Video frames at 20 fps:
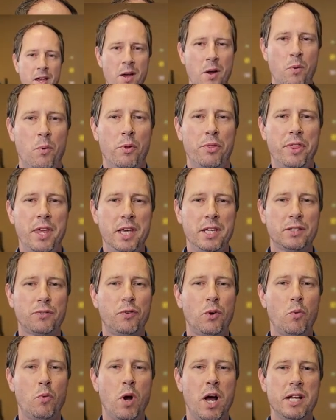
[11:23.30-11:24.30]
Well, thanks
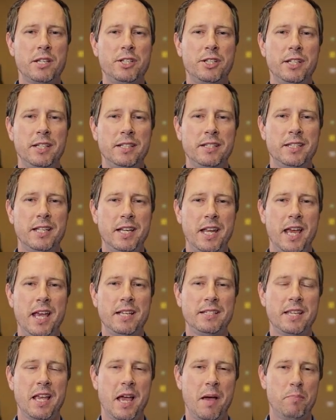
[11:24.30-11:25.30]
for watching
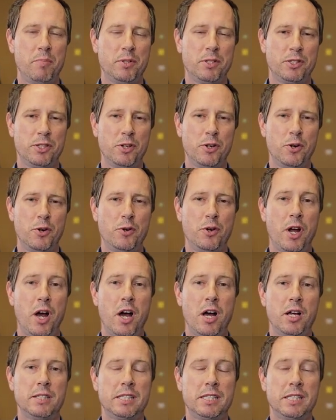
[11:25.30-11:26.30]
today's episode
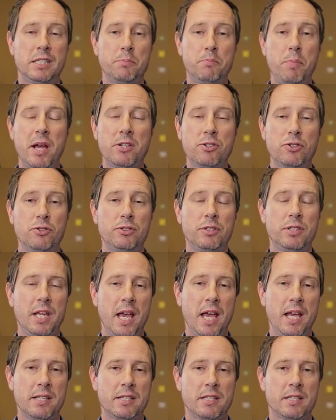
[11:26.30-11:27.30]
on special
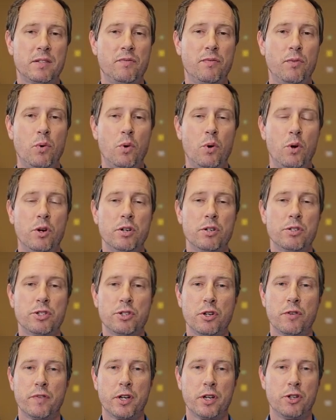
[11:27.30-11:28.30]
tests for
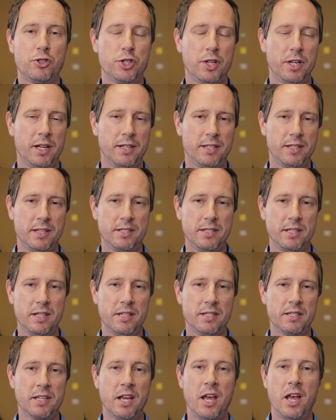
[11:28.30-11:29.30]
cervicogenic
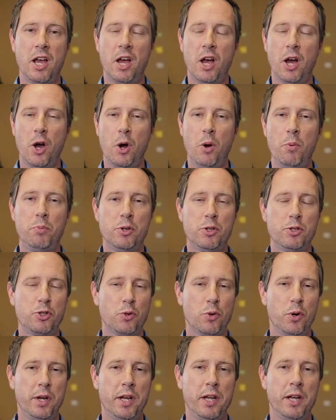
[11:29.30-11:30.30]
dizziness. I hope you
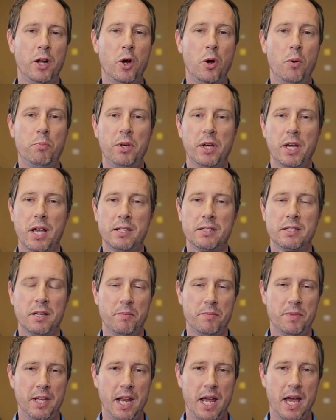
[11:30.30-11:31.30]
enjoyed it. I hope you got
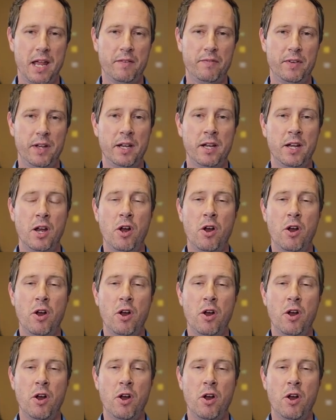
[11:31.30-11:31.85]
something out of it.